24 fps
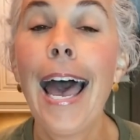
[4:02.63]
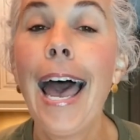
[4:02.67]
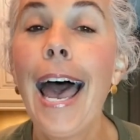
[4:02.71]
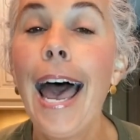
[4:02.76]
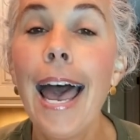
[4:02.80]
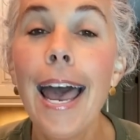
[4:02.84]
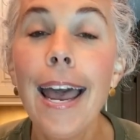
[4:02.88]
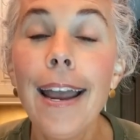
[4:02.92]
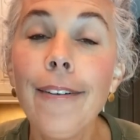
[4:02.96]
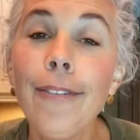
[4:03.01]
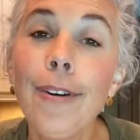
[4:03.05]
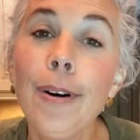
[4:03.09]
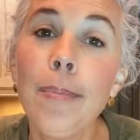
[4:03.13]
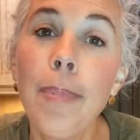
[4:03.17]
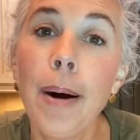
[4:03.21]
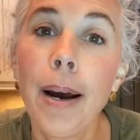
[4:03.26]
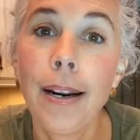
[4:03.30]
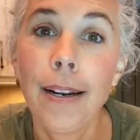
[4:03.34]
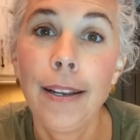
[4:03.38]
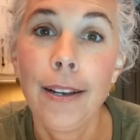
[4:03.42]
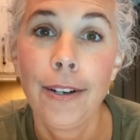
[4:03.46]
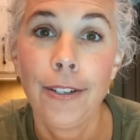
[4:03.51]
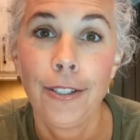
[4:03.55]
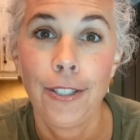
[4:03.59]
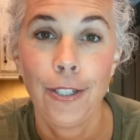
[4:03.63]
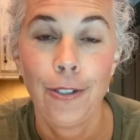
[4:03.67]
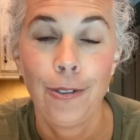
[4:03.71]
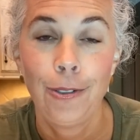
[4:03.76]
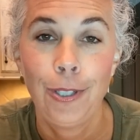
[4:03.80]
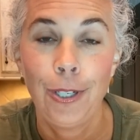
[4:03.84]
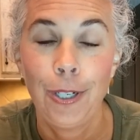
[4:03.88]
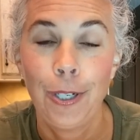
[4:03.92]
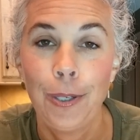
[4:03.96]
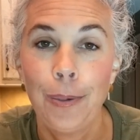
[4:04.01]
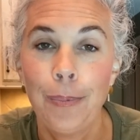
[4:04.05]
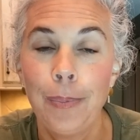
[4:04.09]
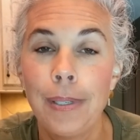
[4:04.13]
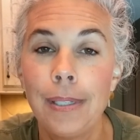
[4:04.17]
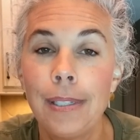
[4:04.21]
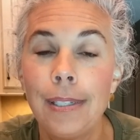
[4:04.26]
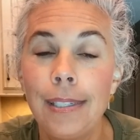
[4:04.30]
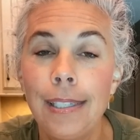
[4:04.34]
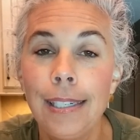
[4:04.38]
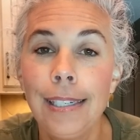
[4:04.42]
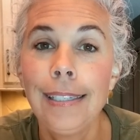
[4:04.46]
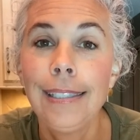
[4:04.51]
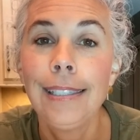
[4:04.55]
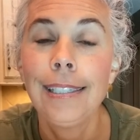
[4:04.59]
Everybody on YouTube,
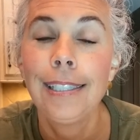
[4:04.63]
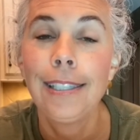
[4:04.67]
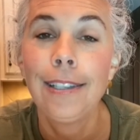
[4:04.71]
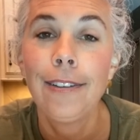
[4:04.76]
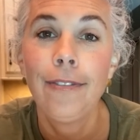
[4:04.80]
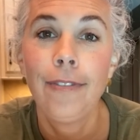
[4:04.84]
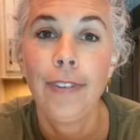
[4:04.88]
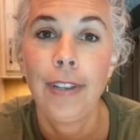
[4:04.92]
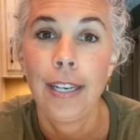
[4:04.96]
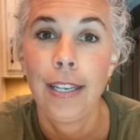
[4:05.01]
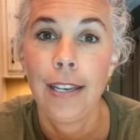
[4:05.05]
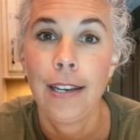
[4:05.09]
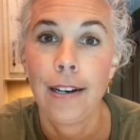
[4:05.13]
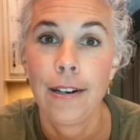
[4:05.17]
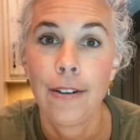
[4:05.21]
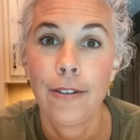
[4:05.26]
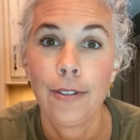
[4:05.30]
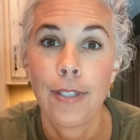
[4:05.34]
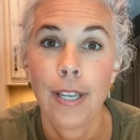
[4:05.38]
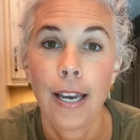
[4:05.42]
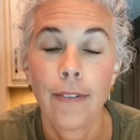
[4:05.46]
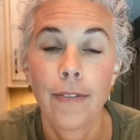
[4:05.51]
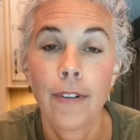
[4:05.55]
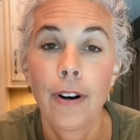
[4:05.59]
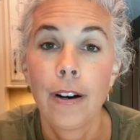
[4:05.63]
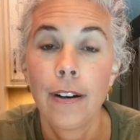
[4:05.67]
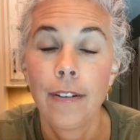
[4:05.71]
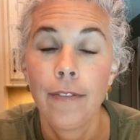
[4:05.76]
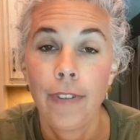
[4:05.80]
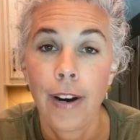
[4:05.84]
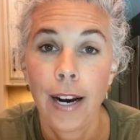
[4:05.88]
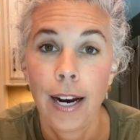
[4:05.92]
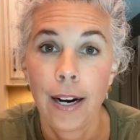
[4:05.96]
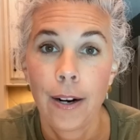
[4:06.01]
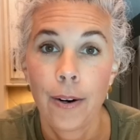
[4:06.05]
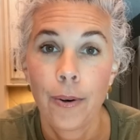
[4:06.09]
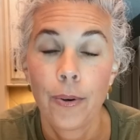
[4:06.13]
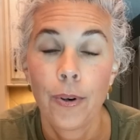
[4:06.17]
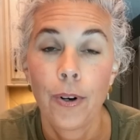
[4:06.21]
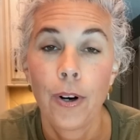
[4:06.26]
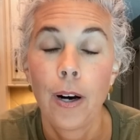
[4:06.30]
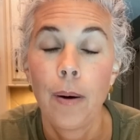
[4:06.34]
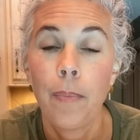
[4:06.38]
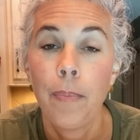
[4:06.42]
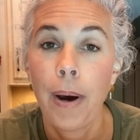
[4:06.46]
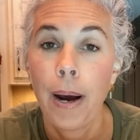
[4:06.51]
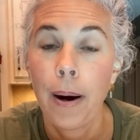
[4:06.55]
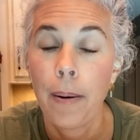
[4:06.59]
since the videos have gone viral
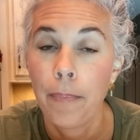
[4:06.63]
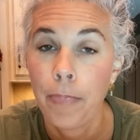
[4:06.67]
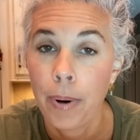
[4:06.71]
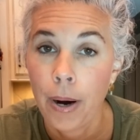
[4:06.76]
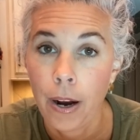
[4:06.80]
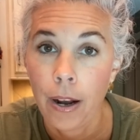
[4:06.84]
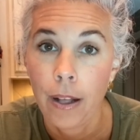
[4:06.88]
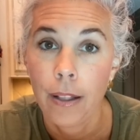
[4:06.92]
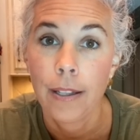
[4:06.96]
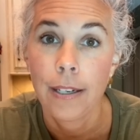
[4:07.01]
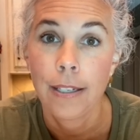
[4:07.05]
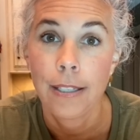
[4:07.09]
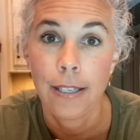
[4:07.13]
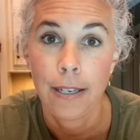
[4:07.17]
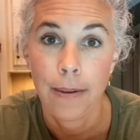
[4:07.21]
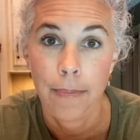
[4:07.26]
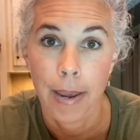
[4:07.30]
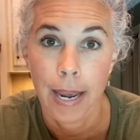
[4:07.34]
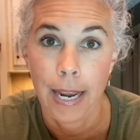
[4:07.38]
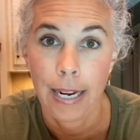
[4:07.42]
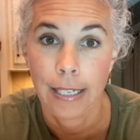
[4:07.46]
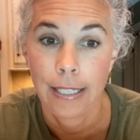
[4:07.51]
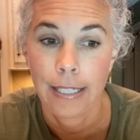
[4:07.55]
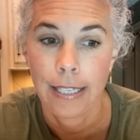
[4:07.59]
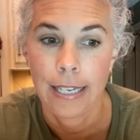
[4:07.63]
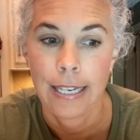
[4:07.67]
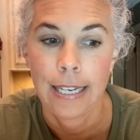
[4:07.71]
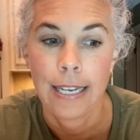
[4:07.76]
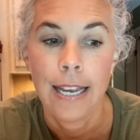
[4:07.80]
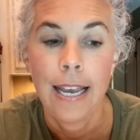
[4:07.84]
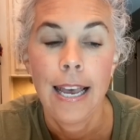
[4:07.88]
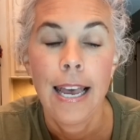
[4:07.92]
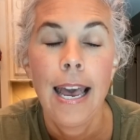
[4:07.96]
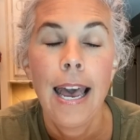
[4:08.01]
about Pollux and Maxi,